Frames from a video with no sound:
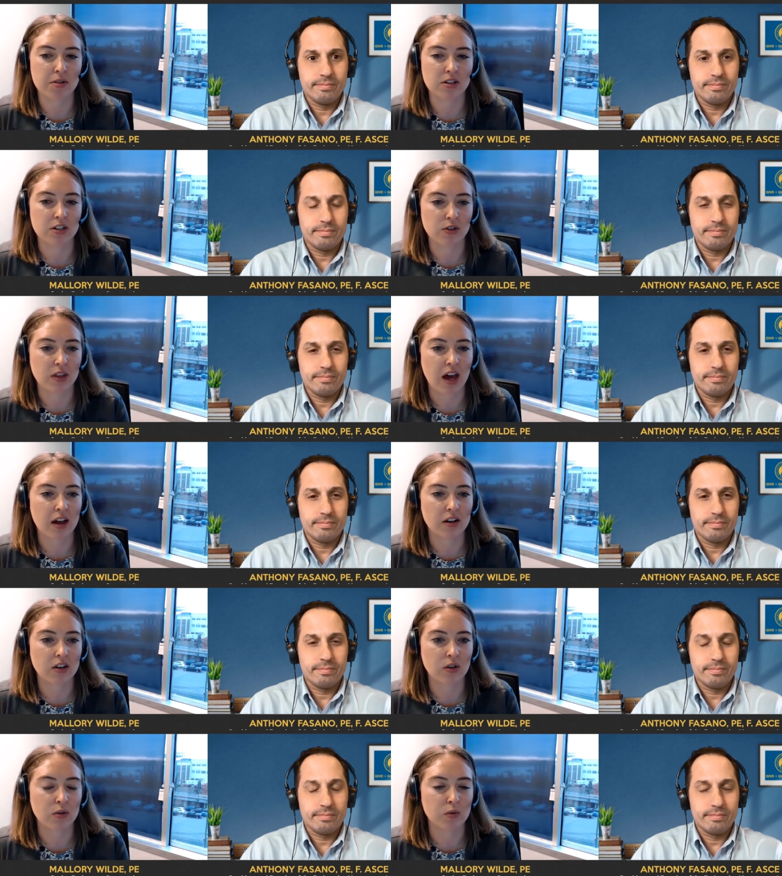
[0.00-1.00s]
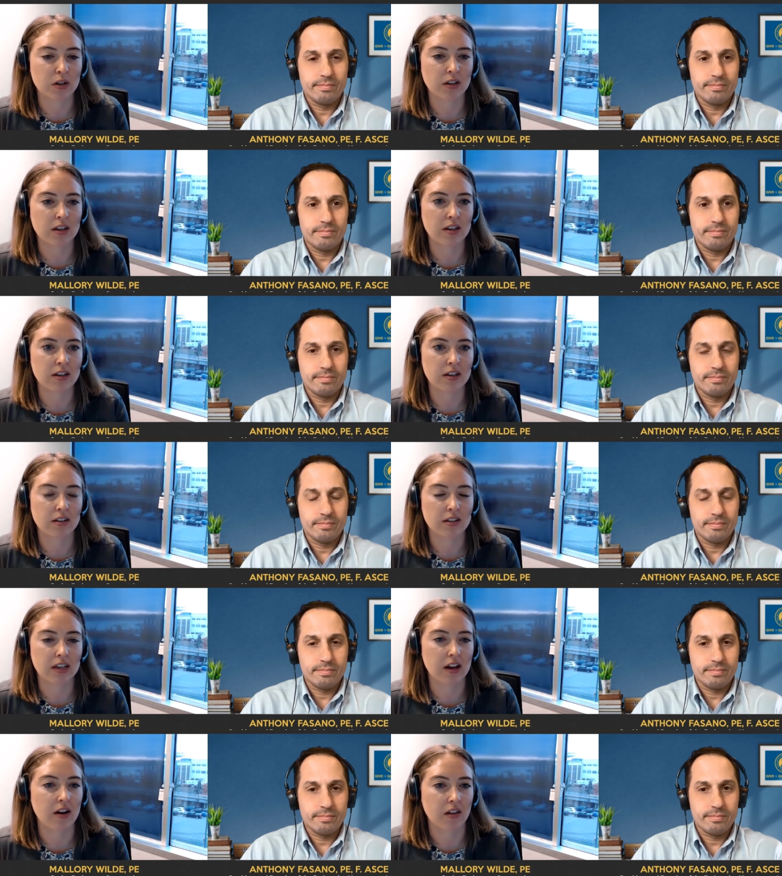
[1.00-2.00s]
Speaker 1: able to do that you'll really
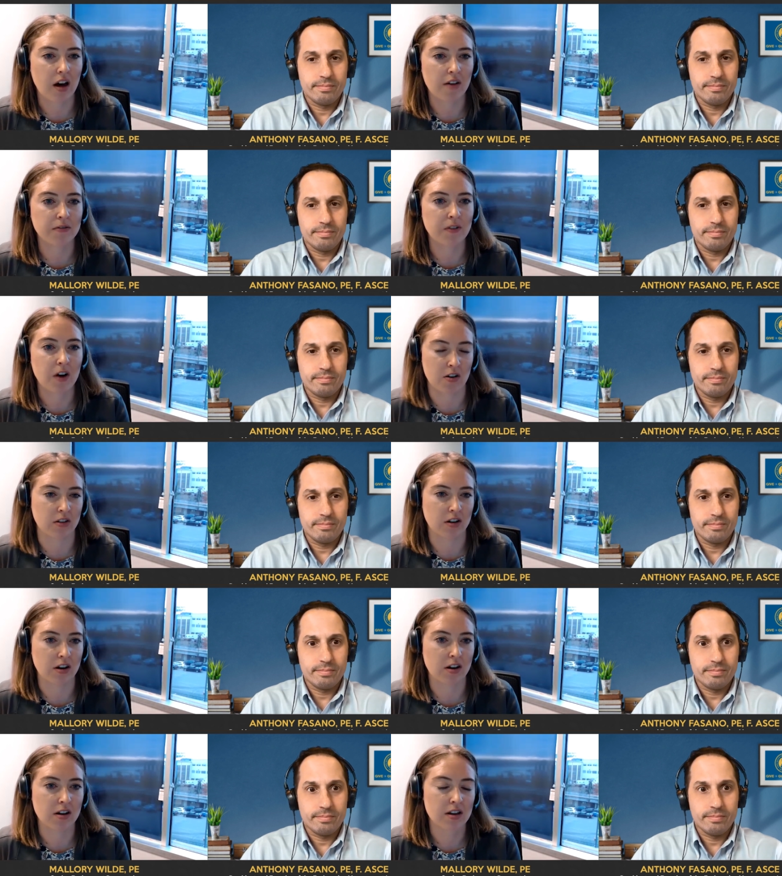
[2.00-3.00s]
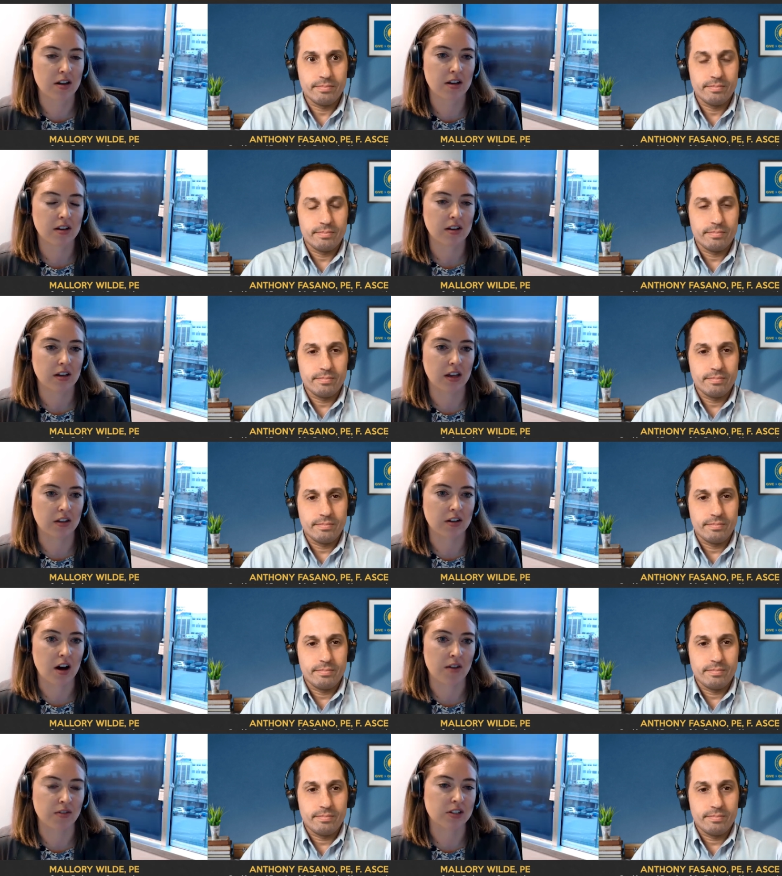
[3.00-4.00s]
get a lot farther in the
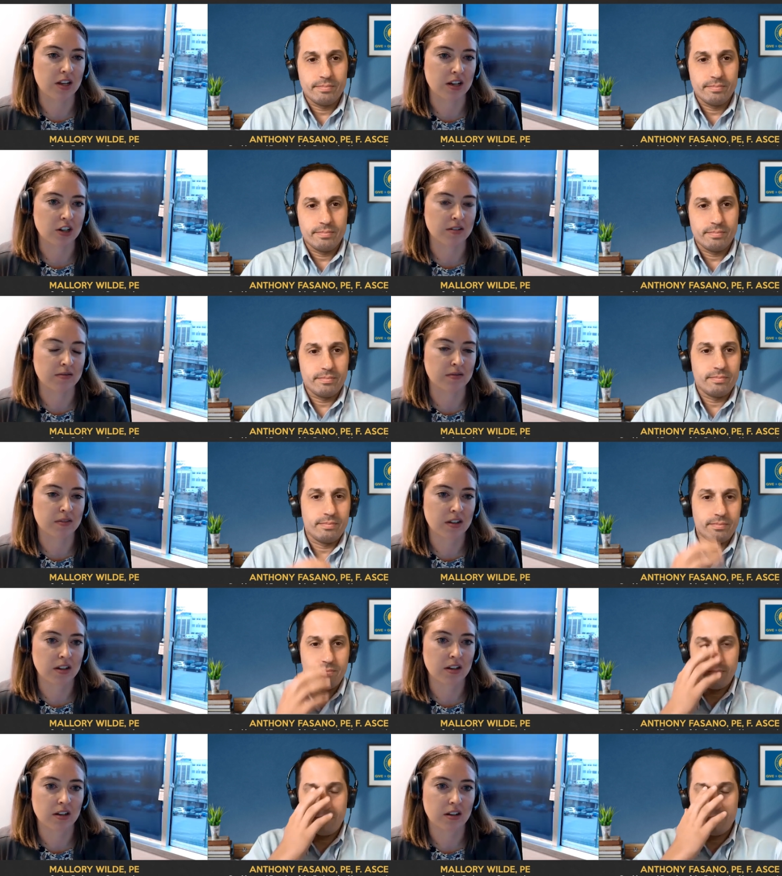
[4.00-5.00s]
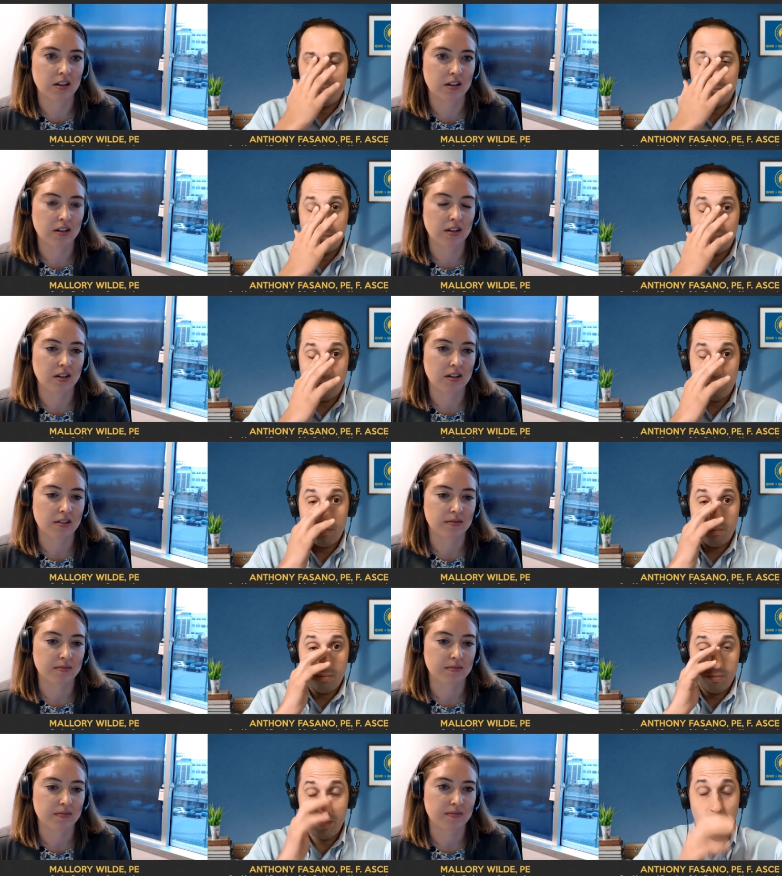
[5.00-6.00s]
conversation
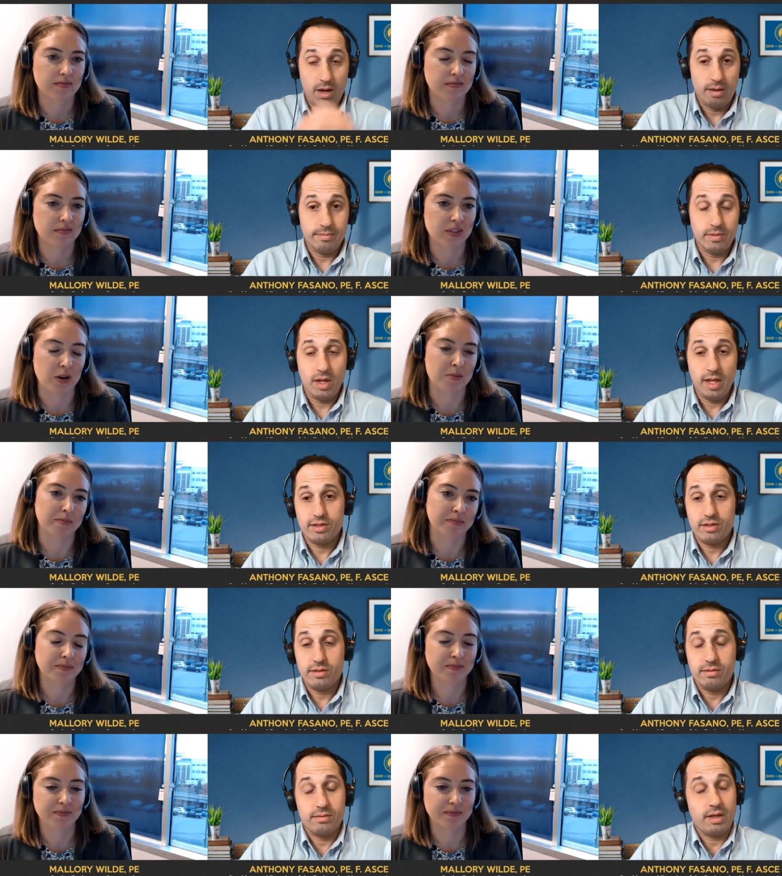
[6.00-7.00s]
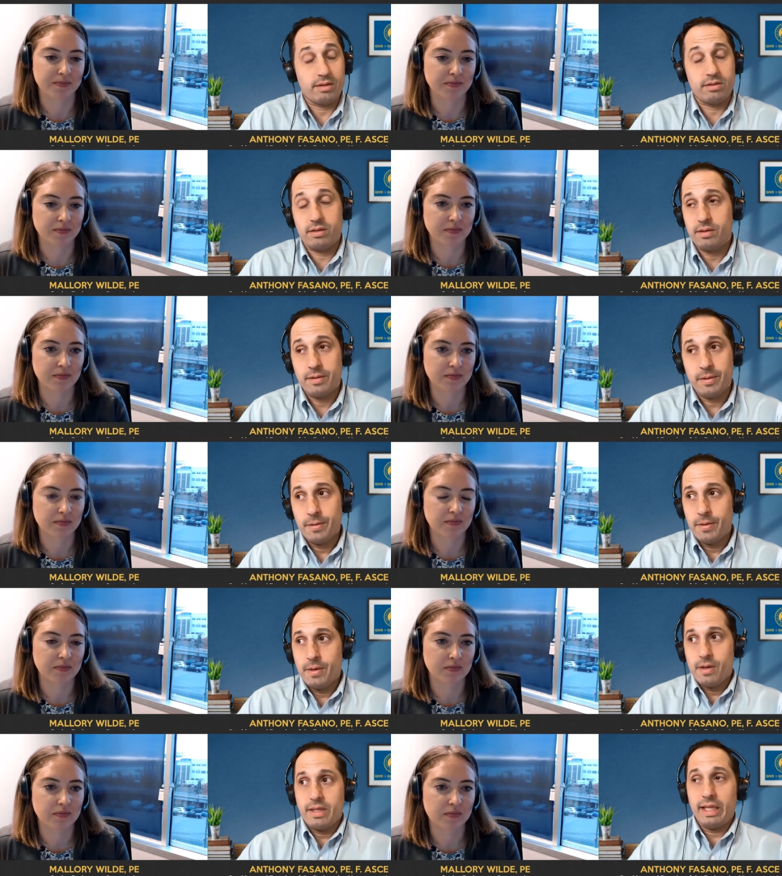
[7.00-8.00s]
Speaker 2: yeah, no, so, that's, that's
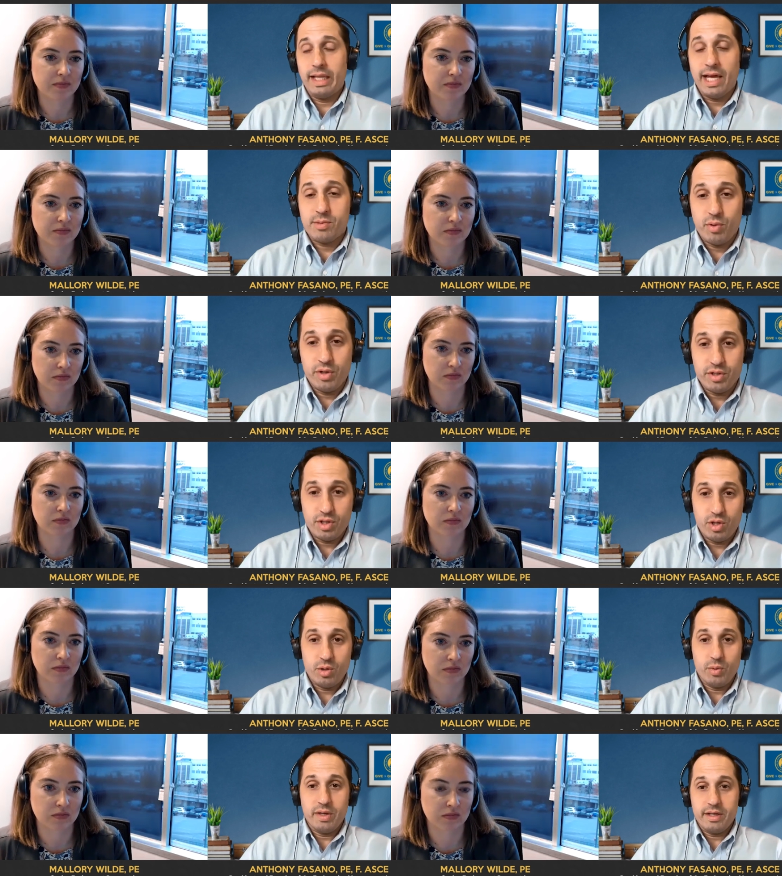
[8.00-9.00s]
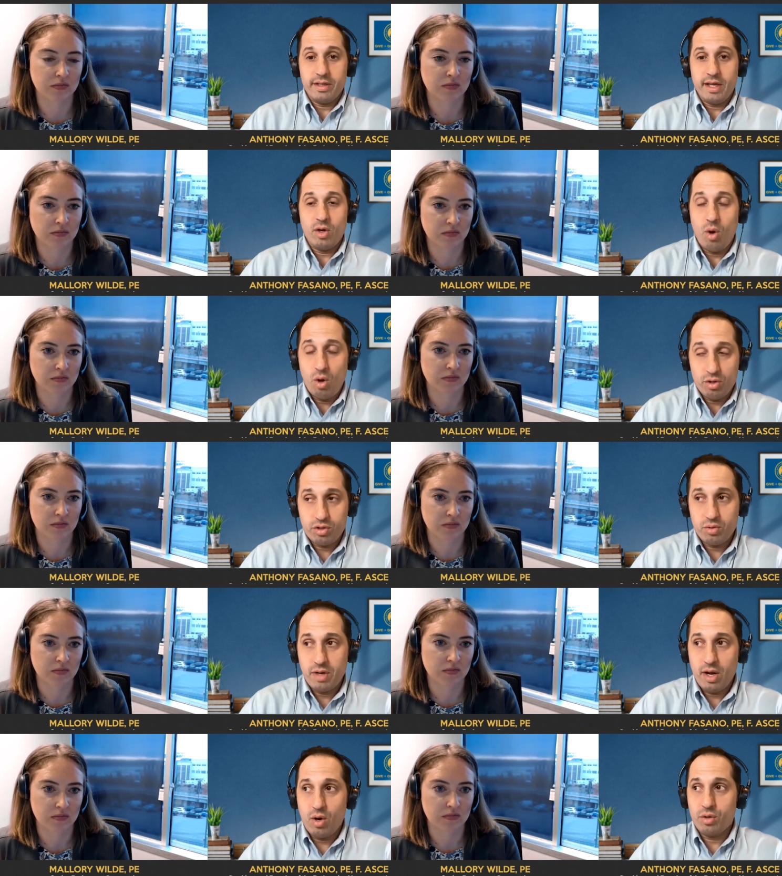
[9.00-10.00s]
that last point is a good one, and also
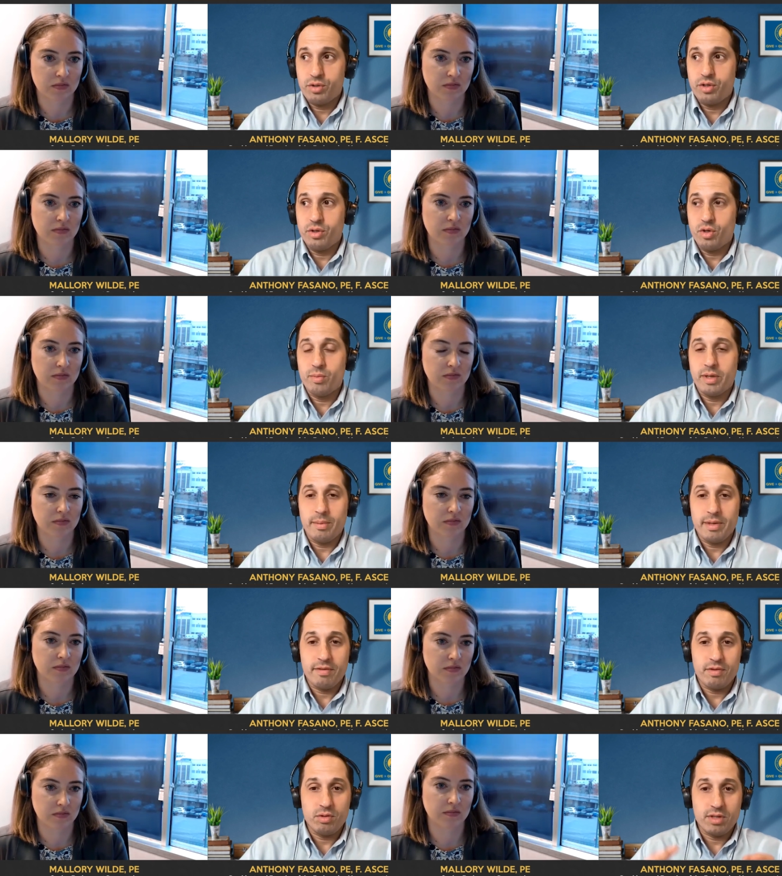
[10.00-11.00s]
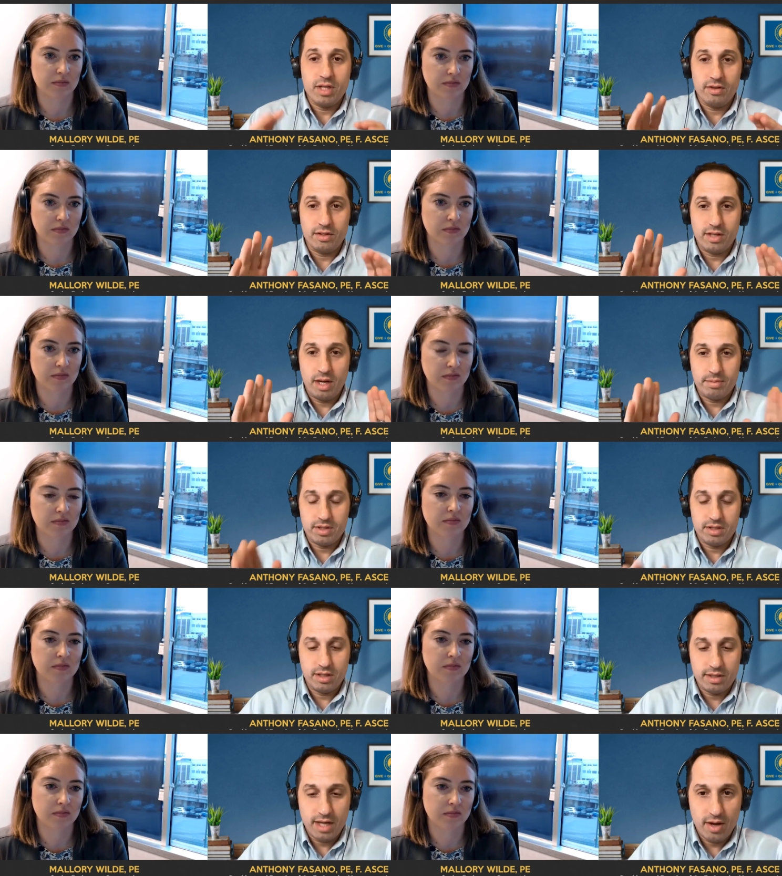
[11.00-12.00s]
not hard to do. But I mean, if you take the time to sit